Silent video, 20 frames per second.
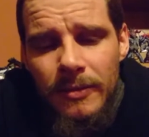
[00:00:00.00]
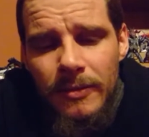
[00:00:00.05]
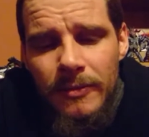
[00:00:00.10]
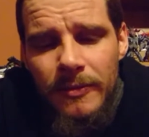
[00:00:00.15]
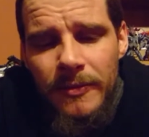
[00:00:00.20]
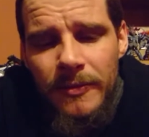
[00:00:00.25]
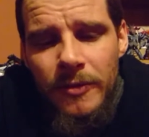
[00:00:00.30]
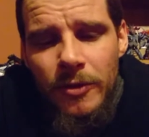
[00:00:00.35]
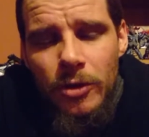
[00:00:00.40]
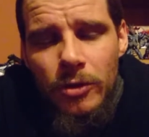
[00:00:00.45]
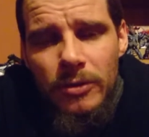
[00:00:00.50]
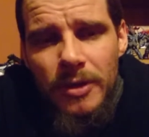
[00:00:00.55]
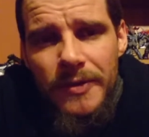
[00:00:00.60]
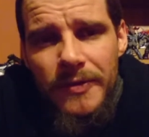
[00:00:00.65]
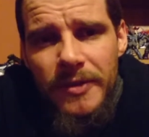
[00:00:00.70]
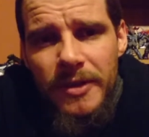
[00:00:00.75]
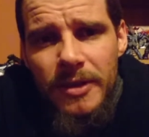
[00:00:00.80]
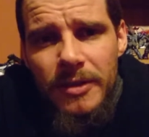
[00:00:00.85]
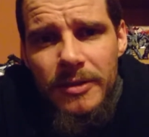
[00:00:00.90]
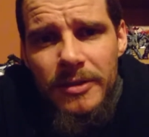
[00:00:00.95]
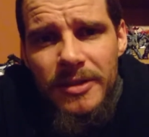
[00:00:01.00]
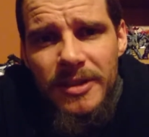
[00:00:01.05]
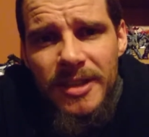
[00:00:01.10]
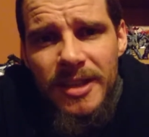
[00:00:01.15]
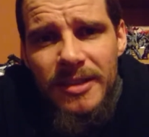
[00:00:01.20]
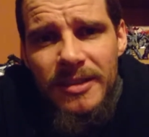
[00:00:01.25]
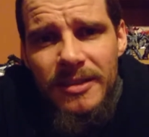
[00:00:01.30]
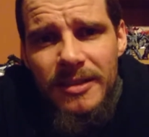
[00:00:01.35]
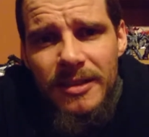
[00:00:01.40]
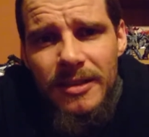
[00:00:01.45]
4 reviews
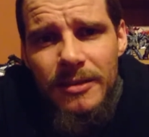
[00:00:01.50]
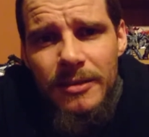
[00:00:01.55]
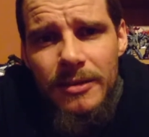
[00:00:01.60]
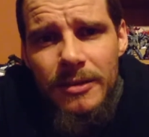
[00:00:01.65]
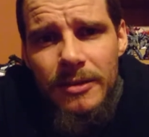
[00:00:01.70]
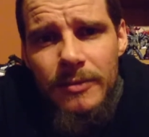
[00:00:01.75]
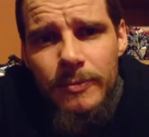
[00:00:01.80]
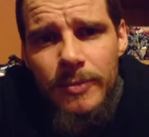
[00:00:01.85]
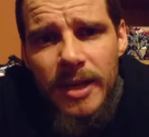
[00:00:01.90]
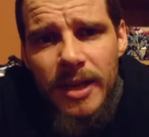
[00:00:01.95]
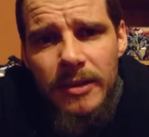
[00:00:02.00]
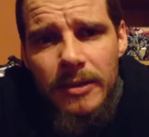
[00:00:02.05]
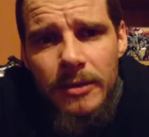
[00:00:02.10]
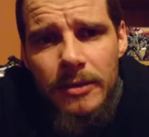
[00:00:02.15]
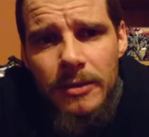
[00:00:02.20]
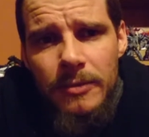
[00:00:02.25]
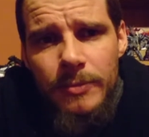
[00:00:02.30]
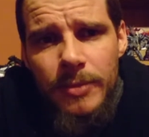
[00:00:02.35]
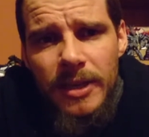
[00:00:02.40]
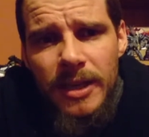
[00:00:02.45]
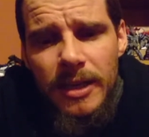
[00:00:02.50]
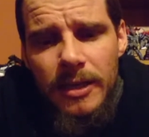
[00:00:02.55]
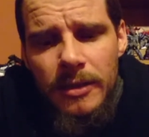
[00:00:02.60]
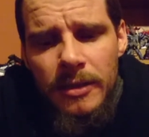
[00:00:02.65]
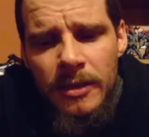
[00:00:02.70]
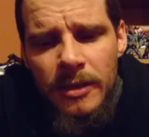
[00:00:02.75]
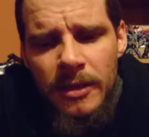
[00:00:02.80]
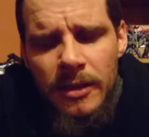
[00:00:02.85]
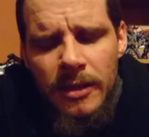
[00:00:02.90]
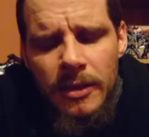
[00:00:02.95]
tend to go good, bad, good, bad.
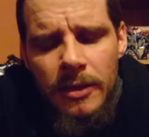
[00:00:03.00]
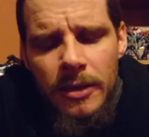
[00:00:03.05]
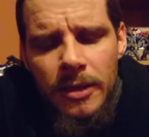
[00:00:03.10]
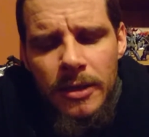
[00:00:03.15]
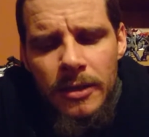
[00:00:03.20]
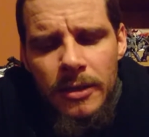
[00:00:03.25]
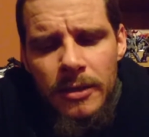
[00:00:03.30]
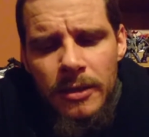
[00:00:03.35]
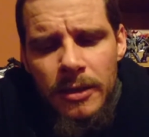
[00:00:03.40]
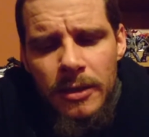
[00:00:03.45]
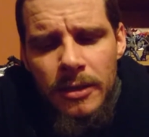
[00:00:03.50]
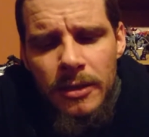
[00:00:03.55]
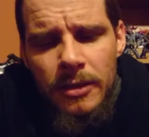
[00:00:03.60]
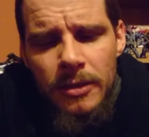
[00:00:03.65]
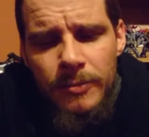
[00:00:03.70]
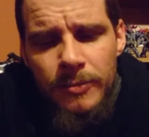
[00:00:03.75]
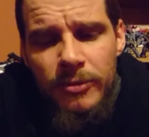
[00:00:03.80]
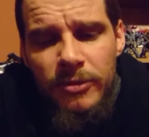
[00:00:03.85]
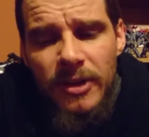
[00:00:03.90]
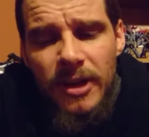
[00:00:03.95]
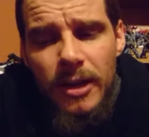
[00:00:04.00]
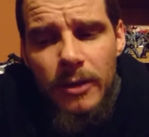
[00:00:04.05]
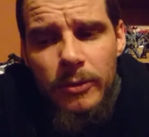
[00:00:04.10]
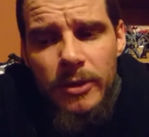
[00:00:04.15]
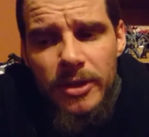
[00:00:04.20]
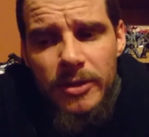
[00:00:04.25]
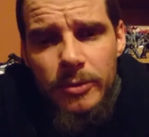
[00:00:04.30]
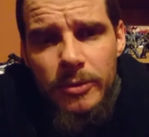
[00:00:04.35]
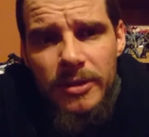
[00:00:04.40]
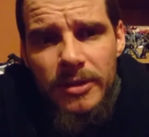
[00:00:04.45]
Prowl,
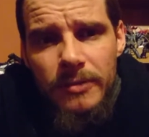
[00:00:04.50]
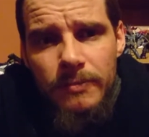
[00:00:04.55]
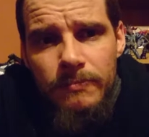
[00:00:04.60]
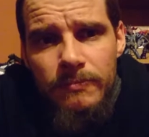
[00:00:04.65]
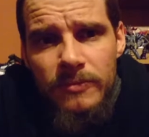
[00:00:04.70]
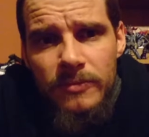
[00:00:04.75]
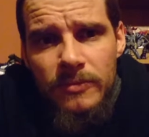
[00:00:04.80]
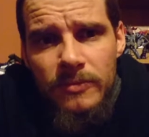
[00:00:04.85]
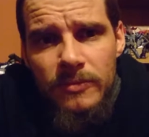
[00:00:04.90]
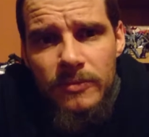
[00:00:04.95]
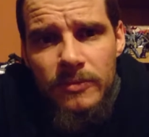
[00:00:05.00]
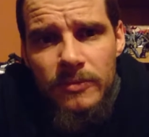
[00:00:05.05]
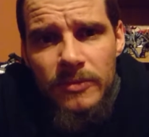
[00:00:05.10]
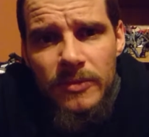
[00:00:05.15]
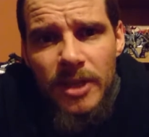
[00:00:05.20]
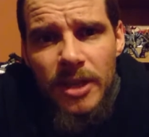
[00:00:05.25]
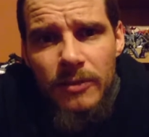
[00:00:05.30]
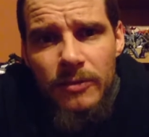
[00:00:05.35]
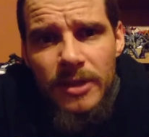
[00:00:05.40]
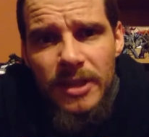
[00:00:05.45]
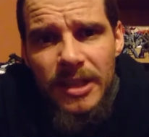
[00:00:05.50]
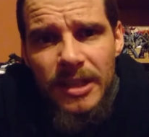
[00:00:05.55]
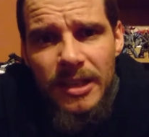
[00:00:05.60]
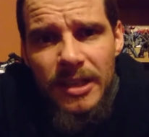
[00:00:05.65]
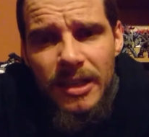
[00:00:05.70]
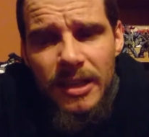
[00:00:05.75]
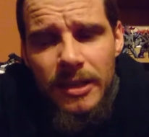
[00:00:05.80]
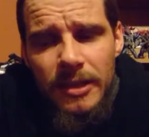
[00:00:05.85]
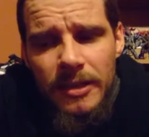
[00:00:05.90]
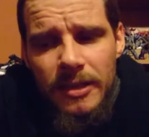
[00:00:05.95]
which was I really
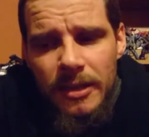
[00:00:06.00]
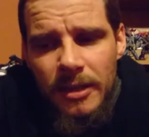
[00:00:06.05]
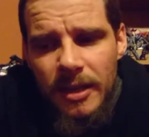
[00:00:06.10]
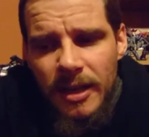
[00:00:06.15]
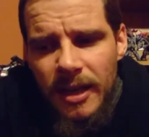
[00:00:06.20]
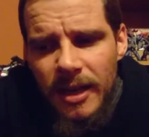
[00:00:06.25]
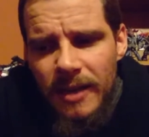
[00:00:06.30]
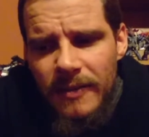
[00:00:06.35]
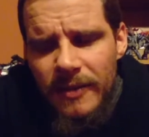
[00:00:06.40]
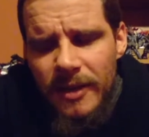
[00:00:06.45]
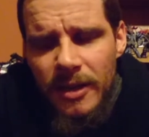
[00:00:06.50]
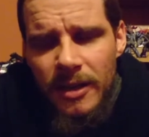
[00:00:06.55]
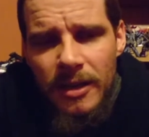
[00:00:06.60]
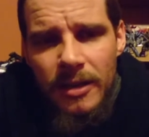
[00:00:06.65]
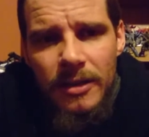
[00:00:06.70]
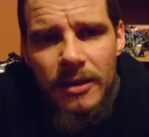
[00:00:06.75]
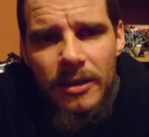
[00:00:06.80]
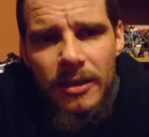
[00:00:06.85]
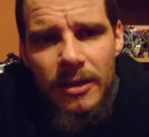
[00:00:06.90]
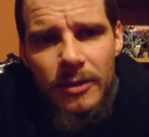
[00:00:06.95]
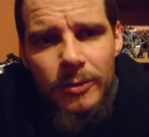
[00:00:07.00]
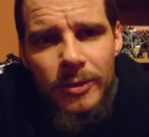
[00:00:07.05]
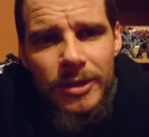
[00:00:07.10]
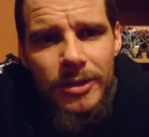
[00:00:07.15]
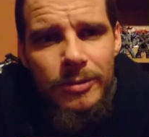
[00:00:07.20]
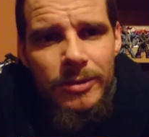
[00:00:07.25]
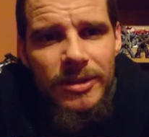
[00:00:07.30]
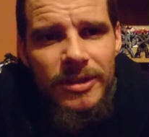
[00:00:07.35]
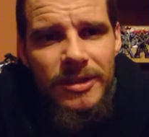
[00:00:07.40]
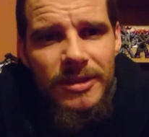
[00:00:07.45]
like. You have Ironhide,
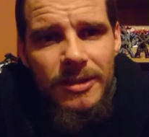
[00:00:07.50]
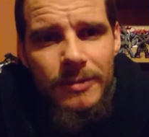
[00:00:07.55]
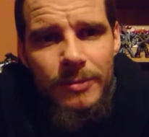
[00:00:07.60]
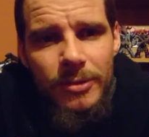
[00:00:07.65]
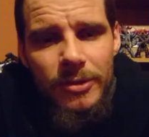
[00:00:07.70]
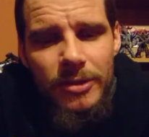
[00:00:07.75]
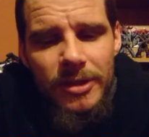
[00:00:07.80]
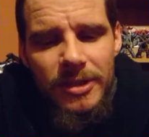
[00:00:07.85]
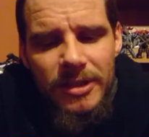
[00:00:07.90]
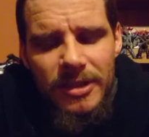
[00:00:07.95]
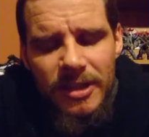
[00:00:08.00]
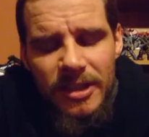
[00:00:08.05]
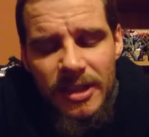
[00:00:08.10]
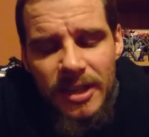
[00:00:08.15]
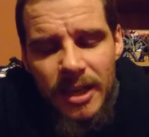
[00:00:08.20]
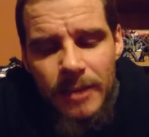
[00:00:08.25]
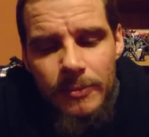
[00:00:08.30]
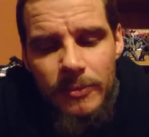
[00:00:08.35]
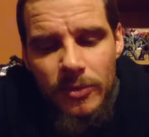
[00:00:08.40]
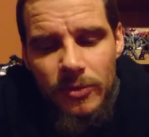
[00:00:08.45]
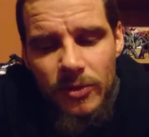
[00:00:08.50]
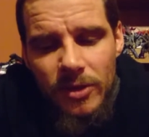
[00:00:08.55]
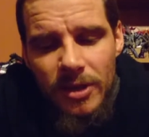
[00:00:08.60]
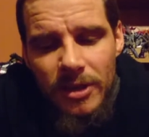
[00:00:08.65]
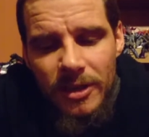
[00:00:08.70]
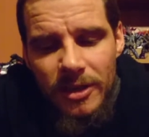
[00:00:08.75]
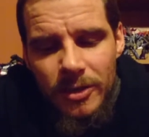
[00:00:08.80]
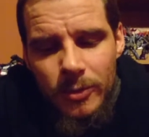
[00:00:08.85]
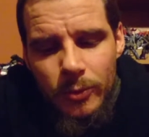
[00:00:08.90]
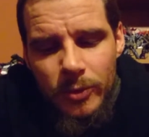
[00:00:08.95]
which was disappointing. You have
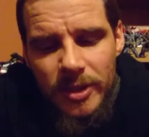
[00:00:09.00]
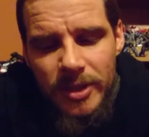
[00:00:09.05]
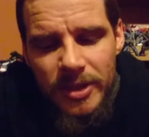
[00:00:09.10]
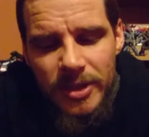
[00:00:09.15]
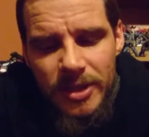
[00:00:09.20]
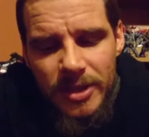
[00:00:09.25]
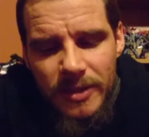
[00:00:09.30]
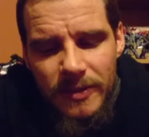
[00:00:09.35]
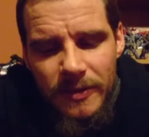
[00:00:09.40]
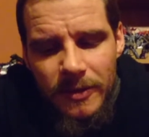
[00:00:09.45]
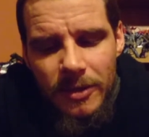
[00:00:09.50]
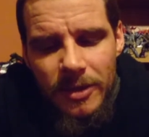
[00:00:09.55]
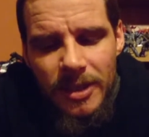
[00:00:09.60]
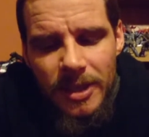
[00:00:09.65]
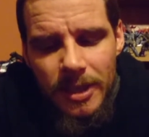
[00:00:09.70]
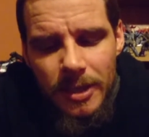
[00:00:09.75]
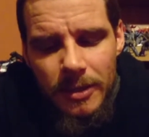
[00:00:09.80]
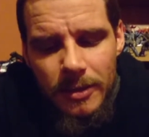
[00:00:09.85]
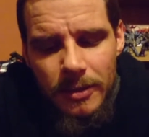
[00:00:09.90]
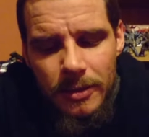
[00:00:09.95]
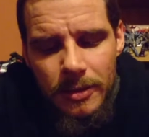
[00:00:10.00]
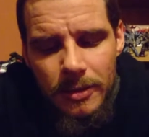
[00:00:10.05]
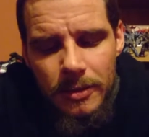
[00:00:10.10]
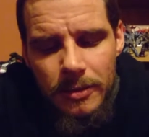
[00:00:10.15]
Mirage, which fucking